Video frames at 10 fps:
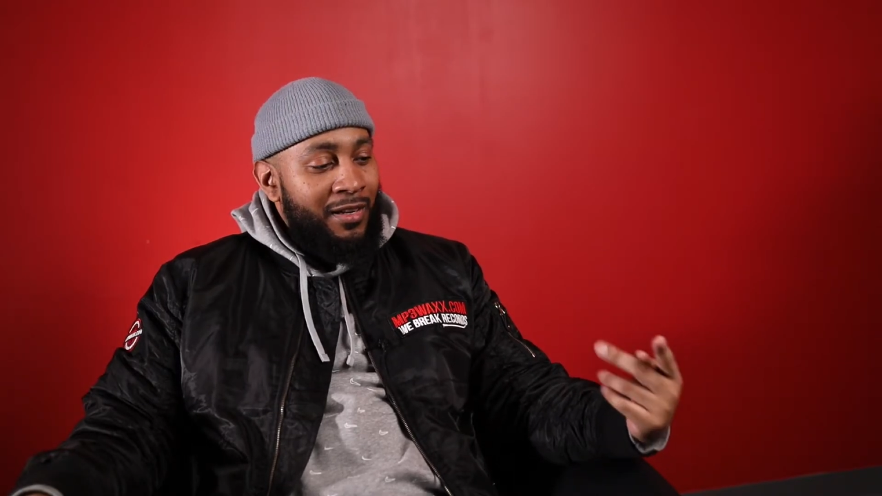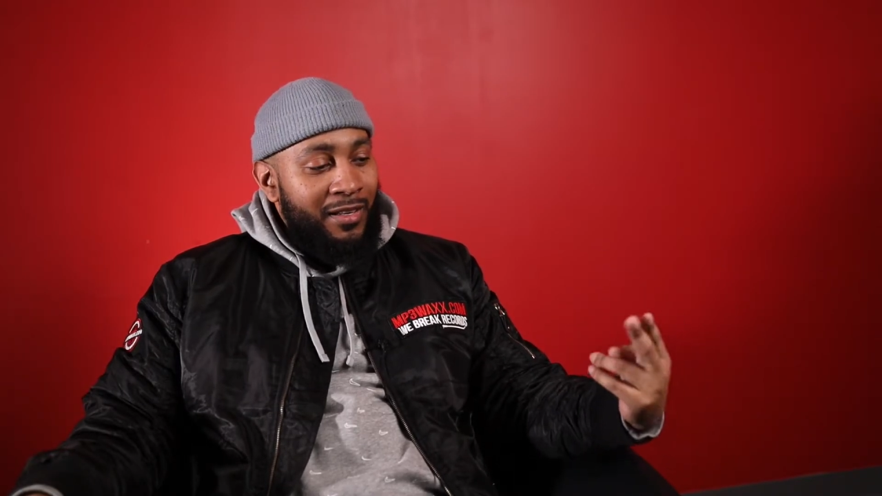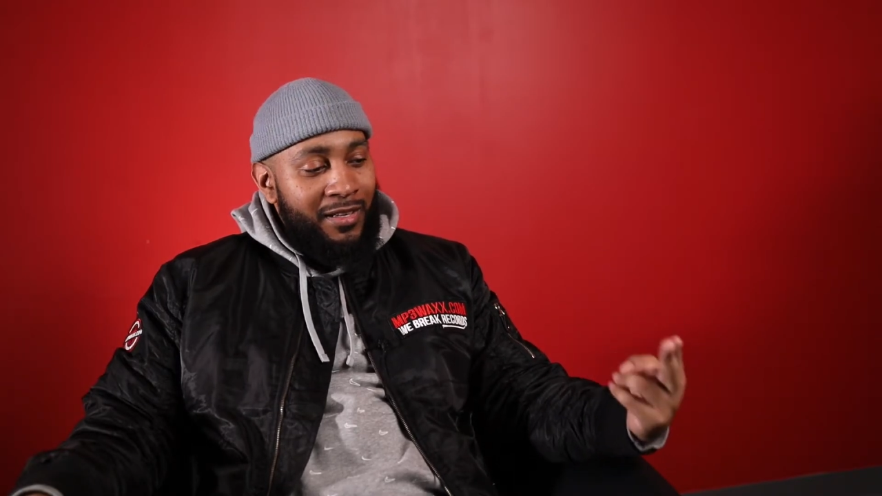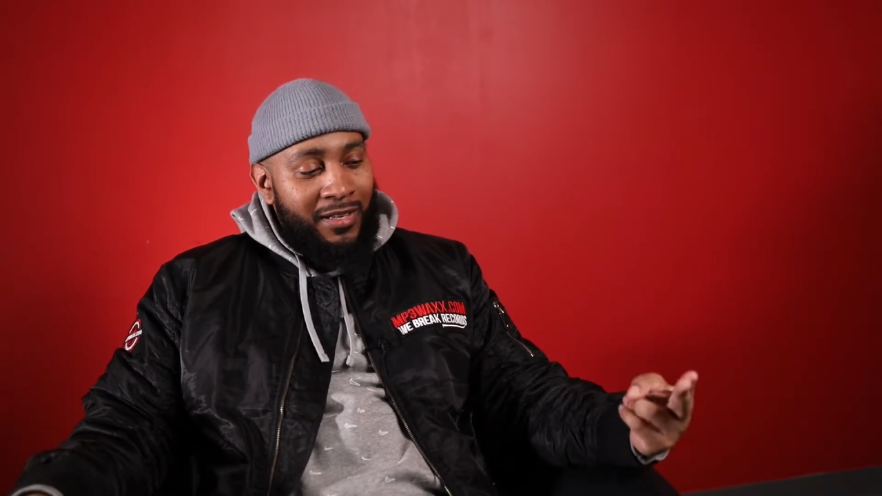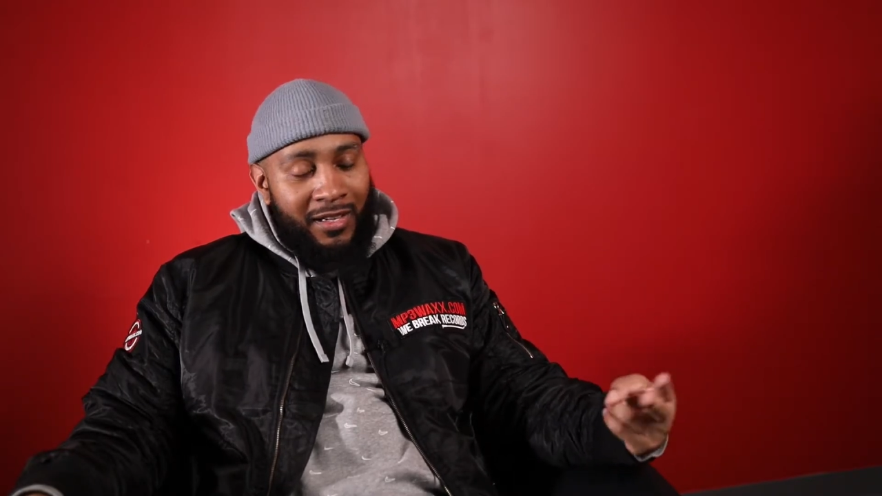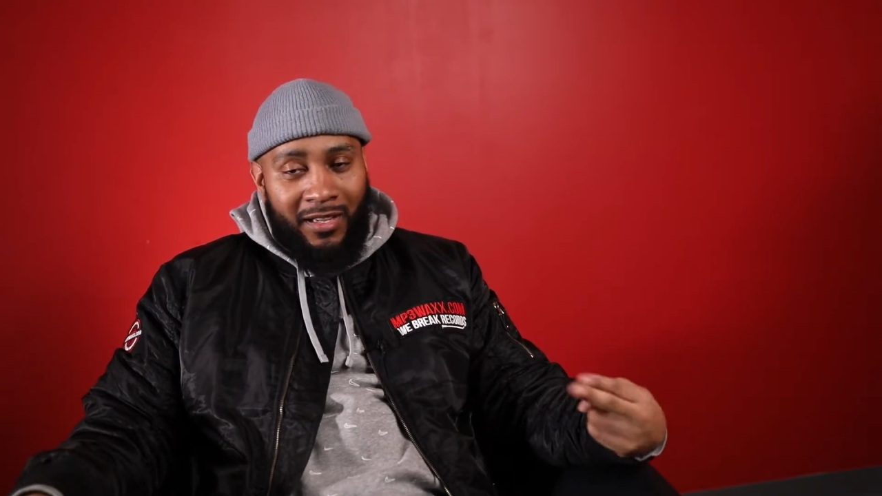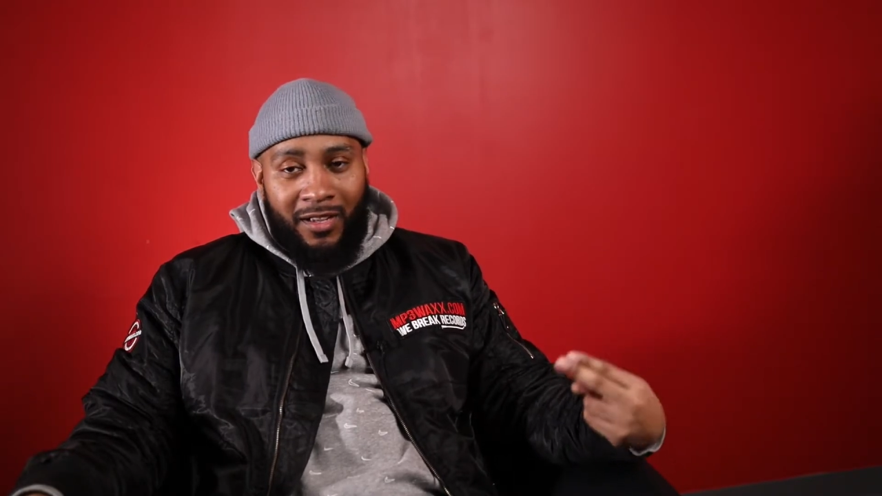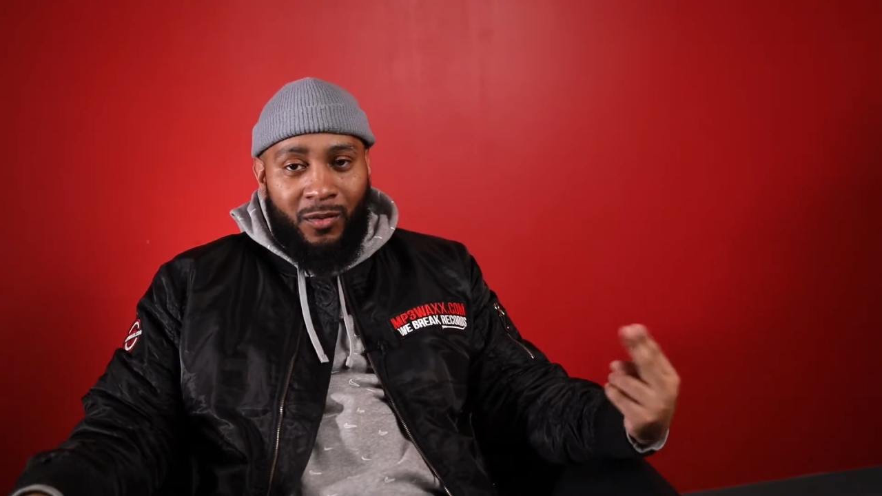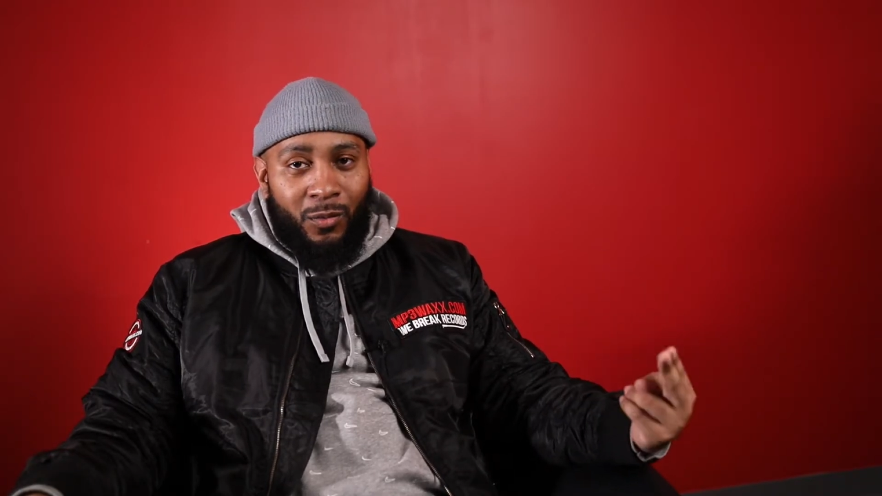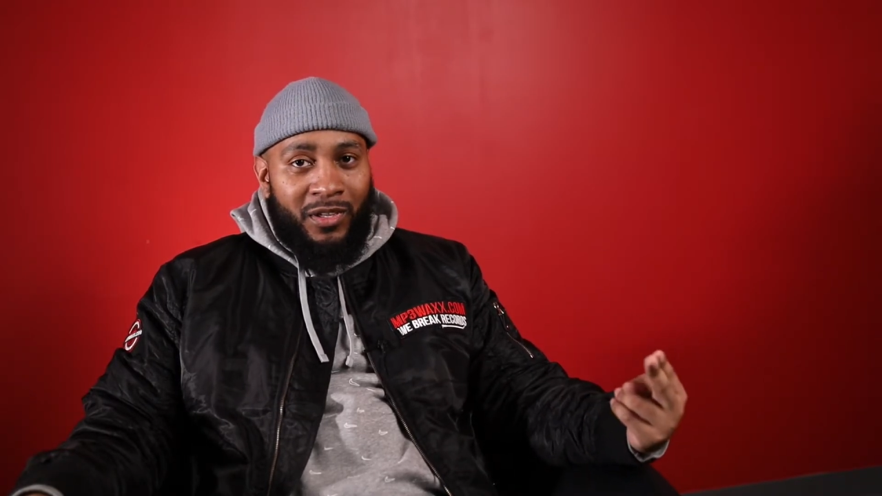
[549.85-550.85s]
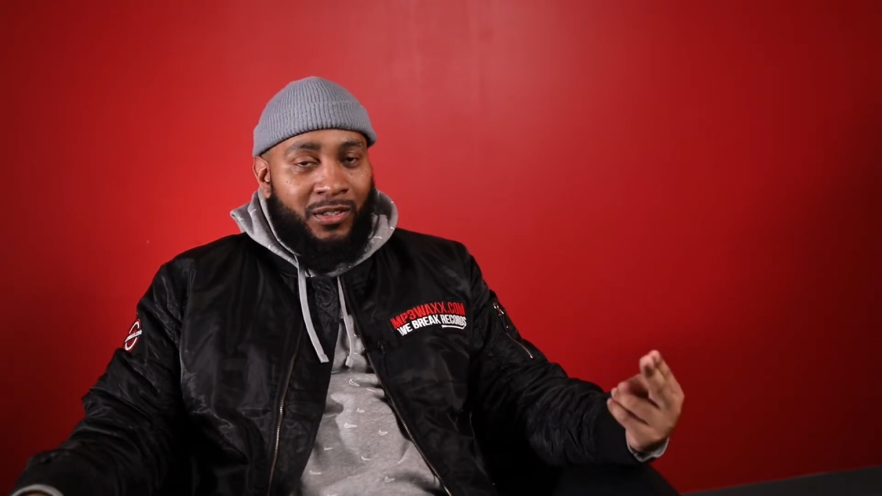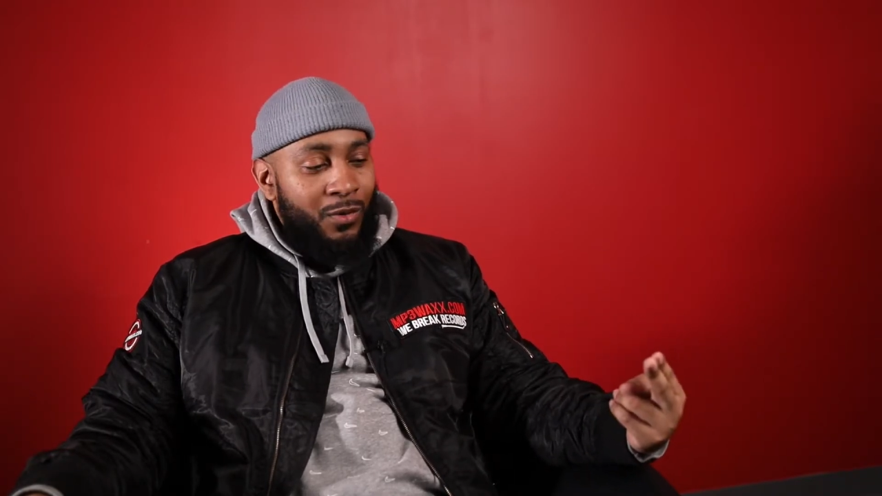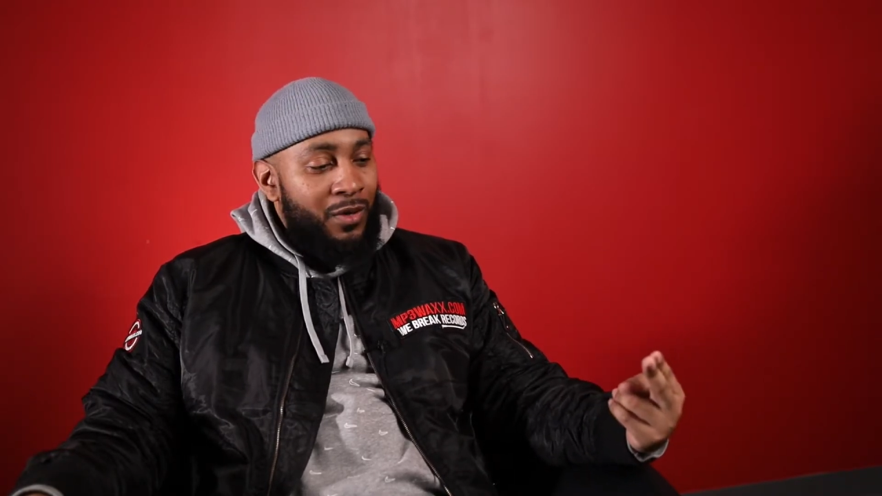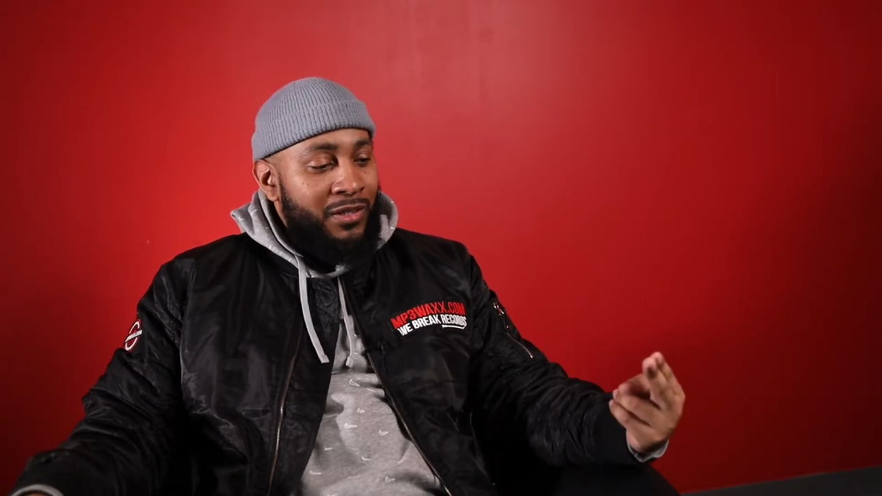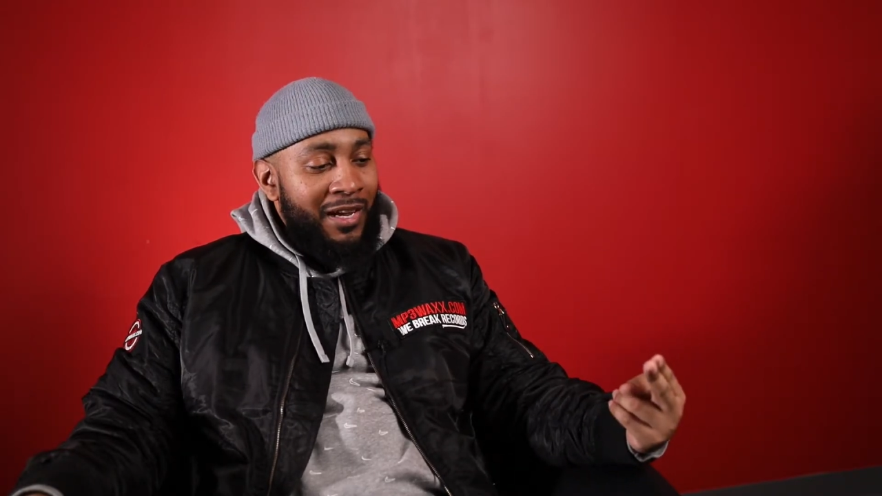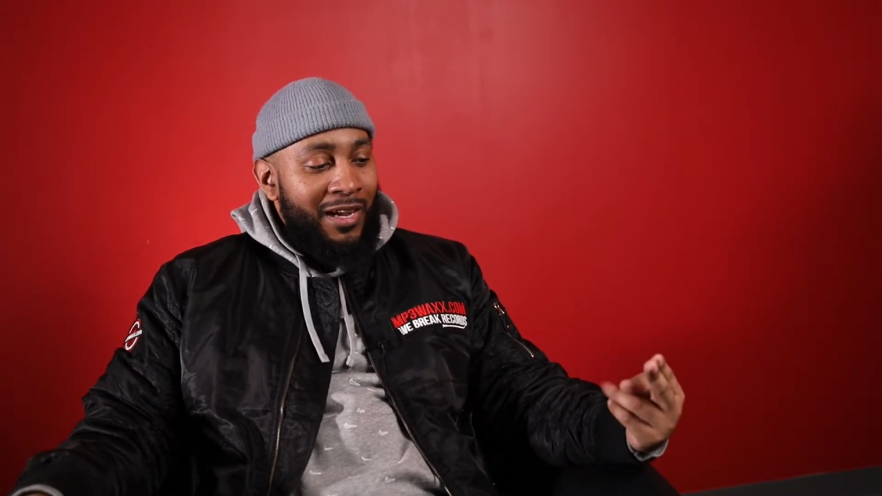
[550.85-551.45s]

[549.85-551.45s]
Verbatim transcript: Lil D, good resource.